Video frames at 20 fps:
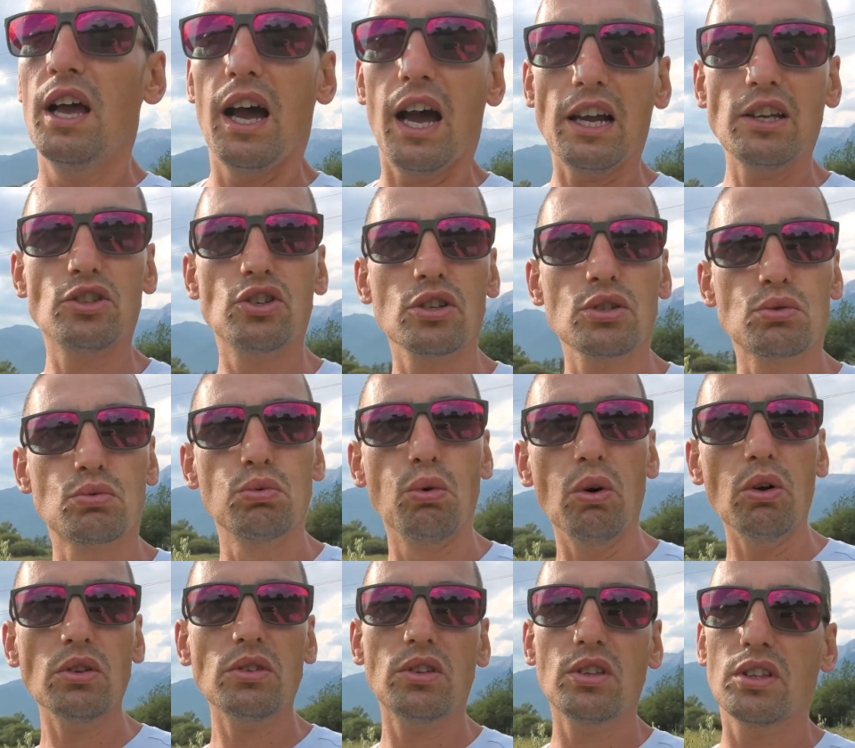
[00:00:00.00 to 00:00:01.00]
I just
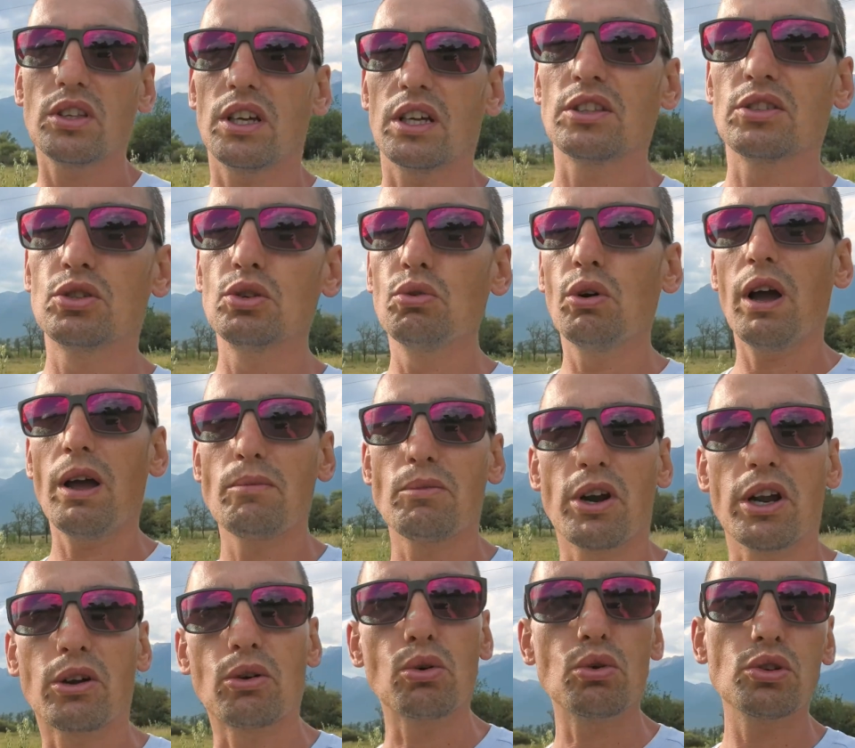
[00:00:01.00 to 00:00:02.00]
want, until I'm
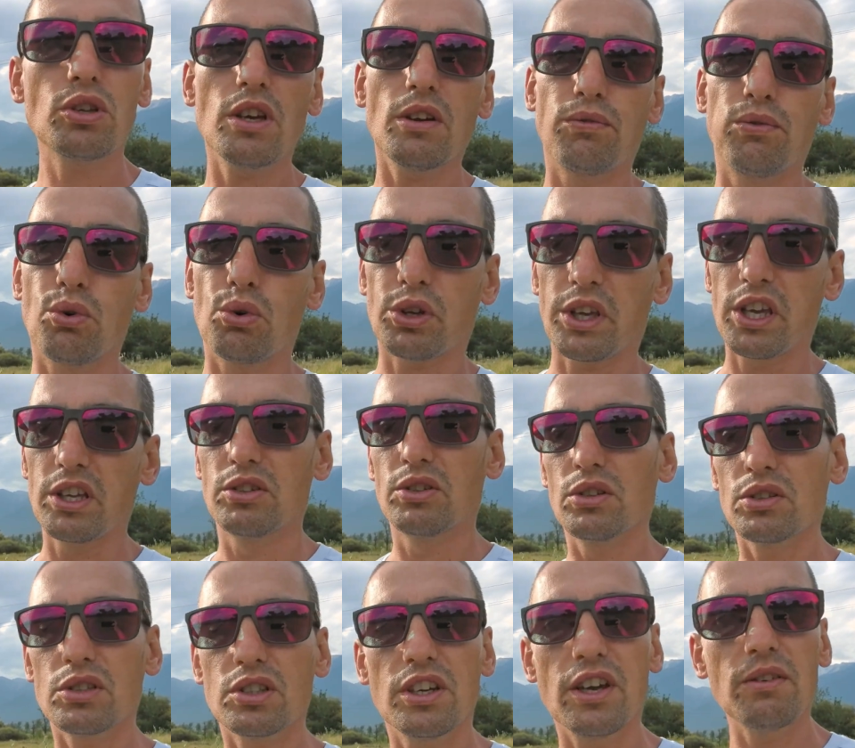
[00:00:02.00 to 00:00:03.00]
recording 4K
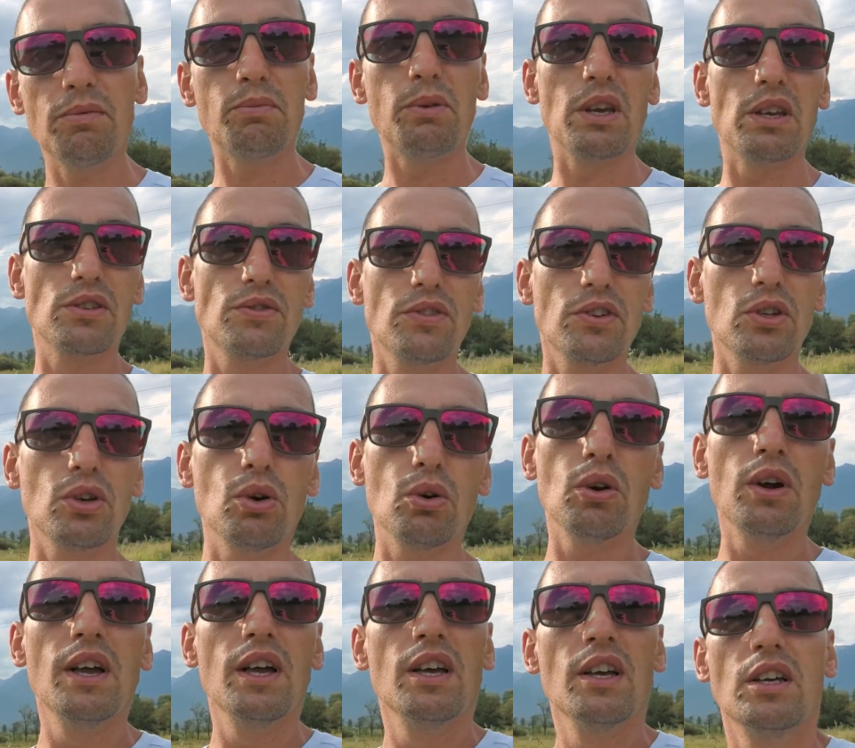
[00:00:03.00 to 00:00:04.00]
30 FPS video,
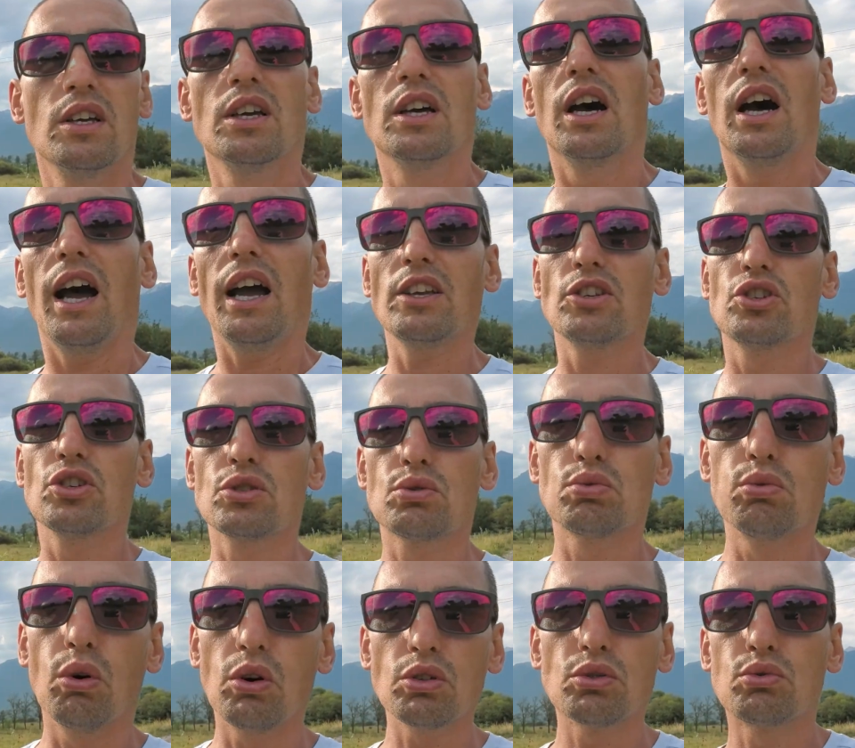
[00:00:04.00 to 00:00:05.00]
I
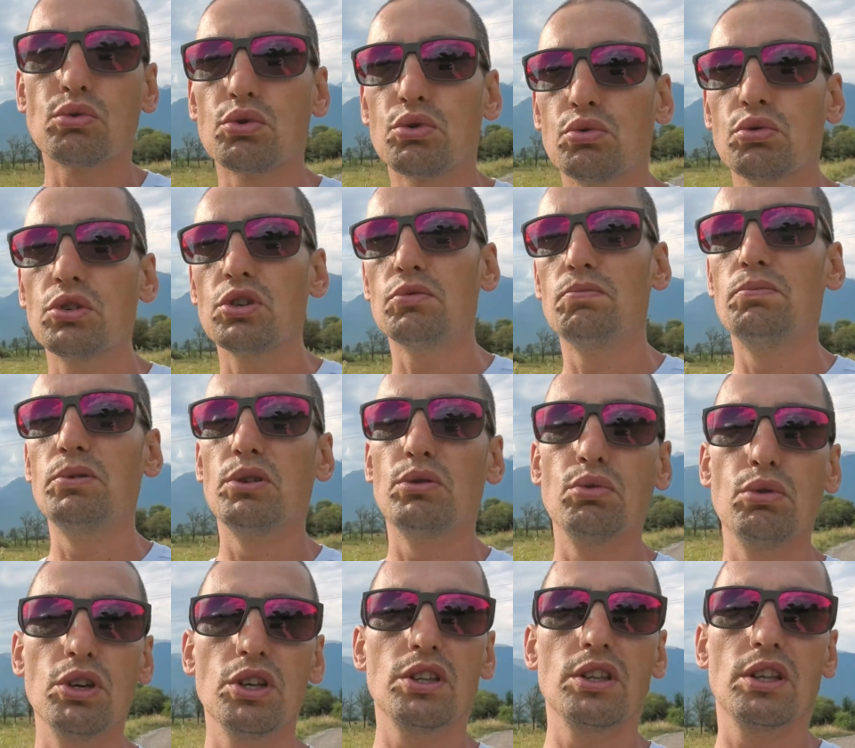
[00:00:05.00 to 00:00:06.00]
just want to switch
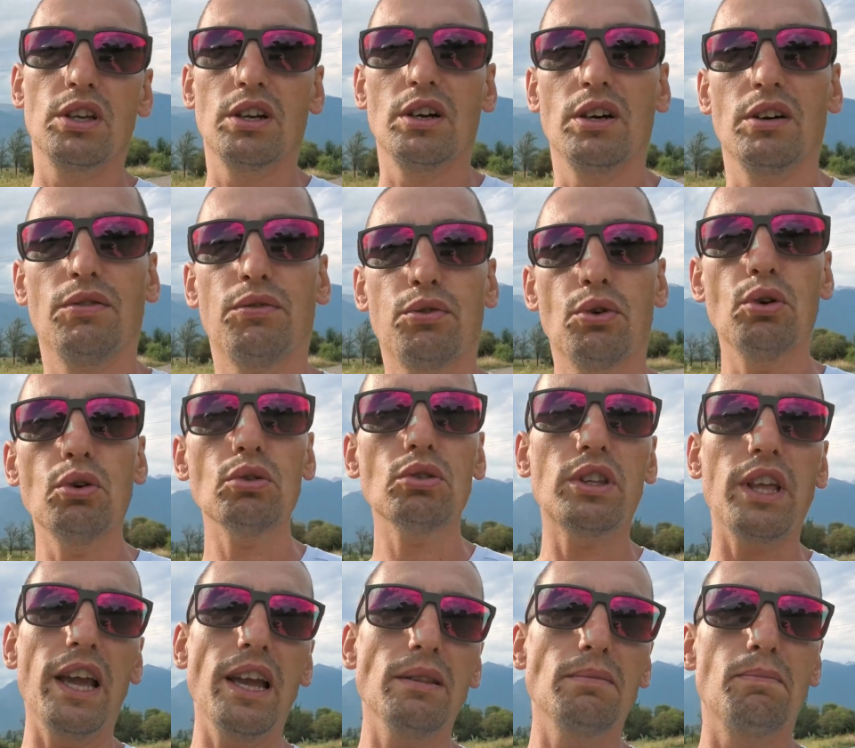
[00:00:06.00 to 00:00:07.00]
between
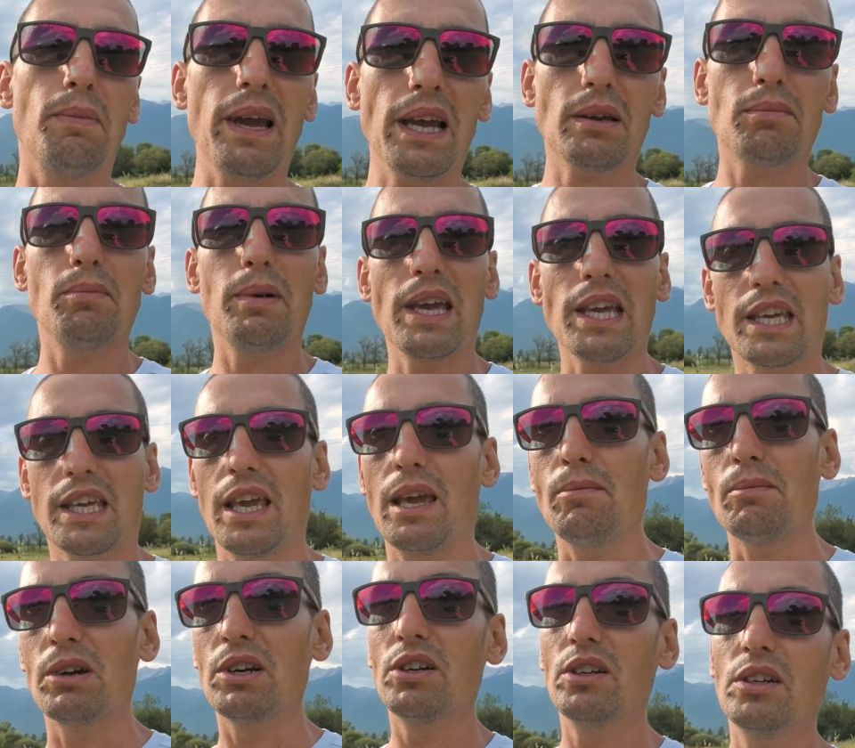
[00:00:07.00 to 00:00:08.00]
front and back main
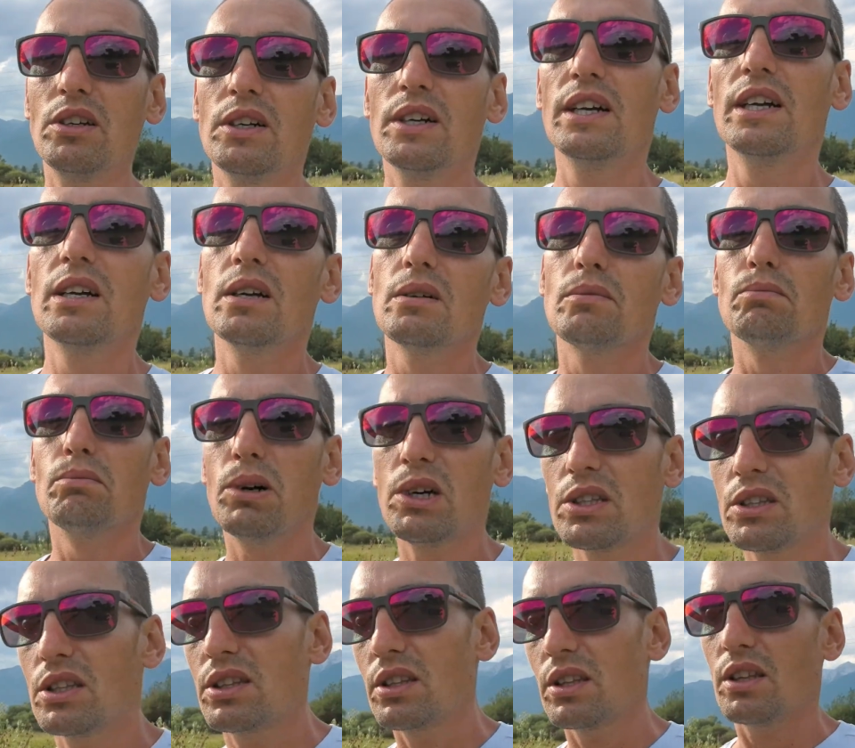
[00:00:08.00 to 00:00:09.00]
camera, but